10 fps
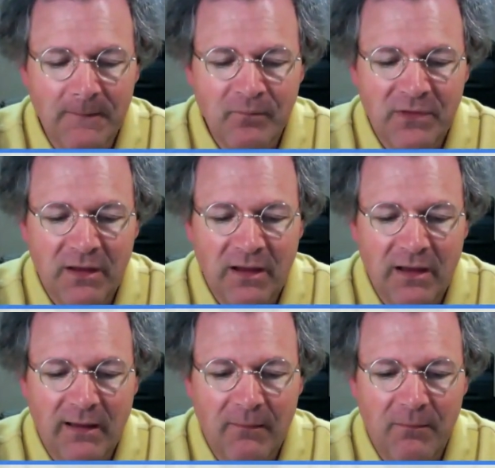Right.
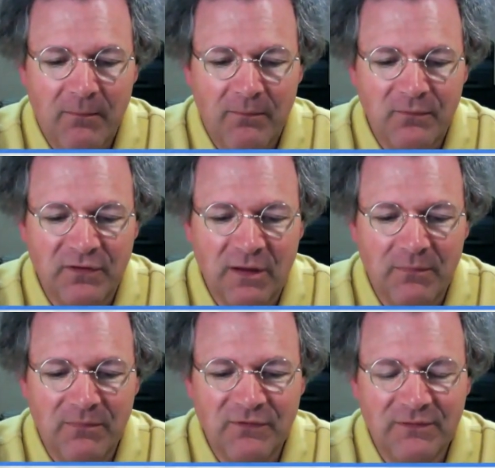That's
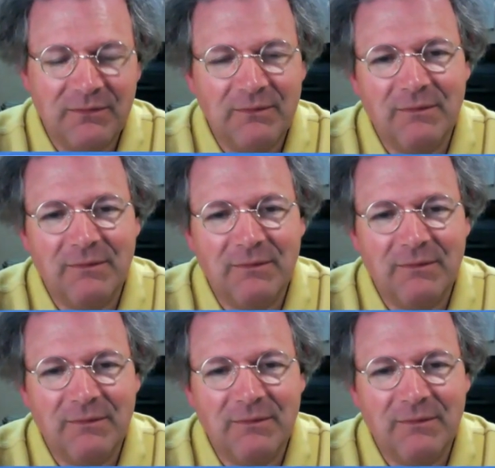exactly right.